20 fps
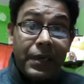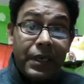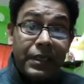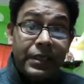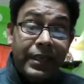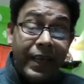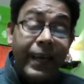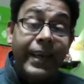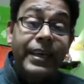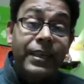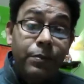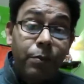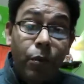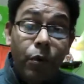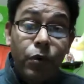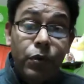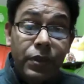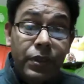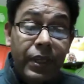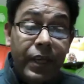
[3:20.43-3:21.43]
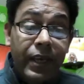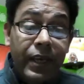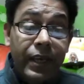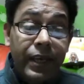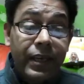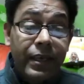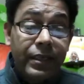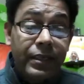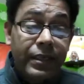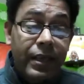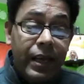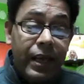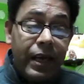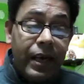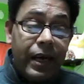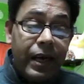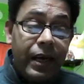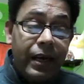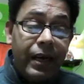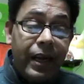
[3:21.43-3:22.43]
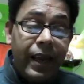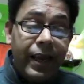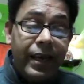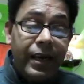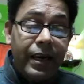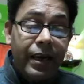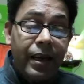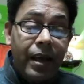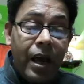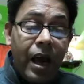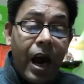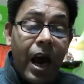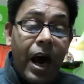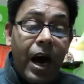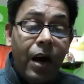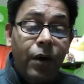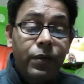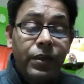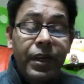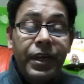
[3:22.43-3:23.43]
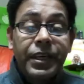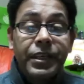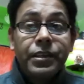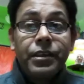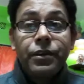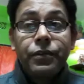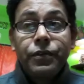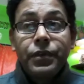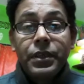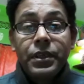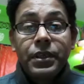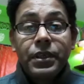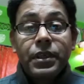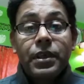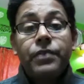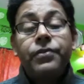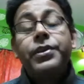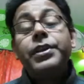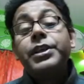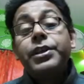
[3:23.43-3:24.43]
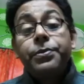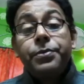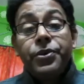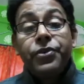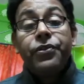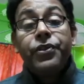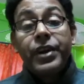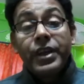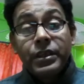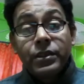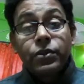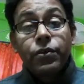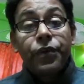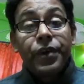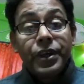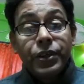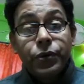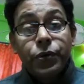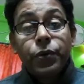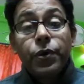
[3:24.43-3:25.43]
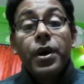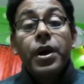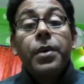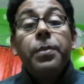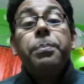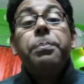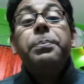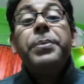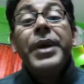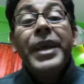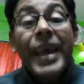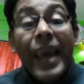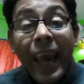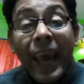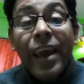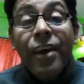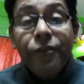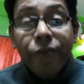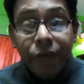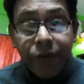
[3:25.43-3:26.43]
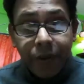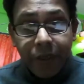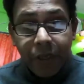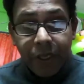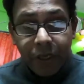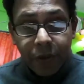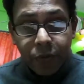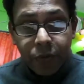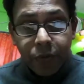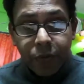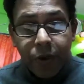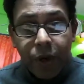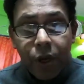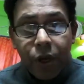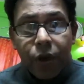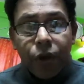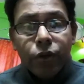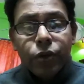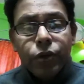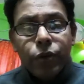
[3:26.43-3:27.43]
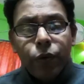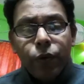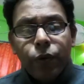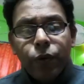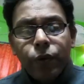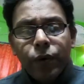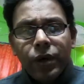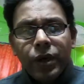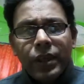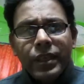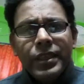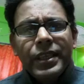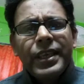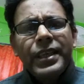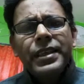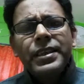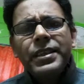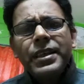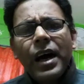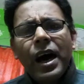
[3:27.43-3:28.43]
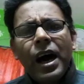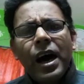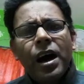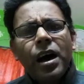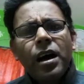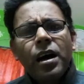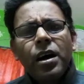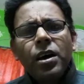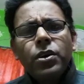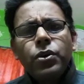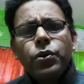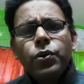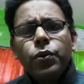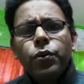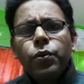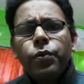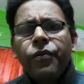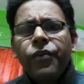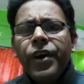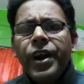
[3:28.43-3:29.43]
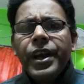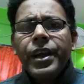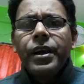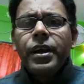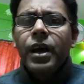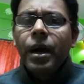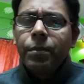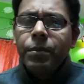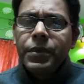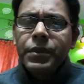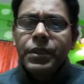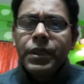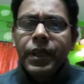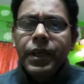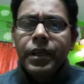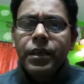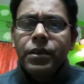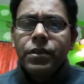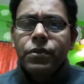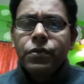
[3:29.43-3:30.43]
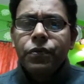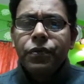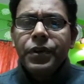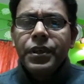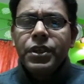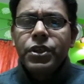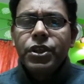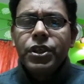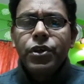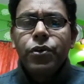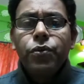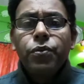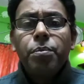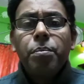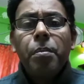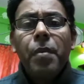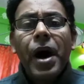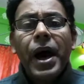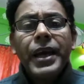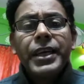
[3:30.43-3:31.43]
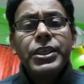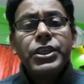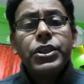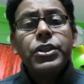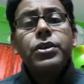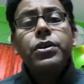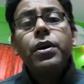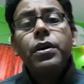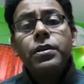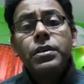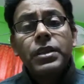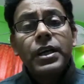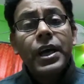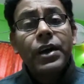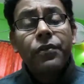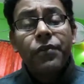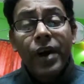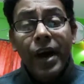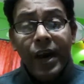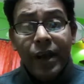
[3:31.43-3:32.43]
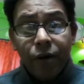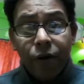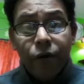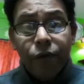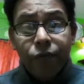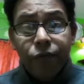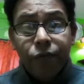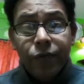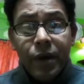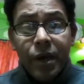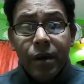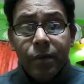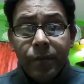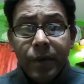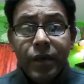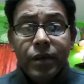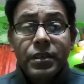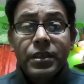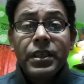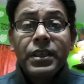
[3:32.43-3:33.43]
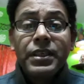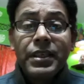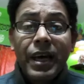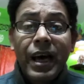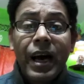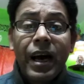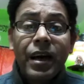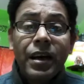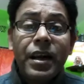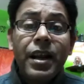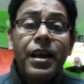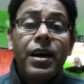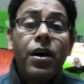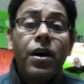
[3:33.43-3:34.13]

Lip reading: Second most thing is like how the interview is going to behave with you. So these are two very common things which you might not aware of, because these are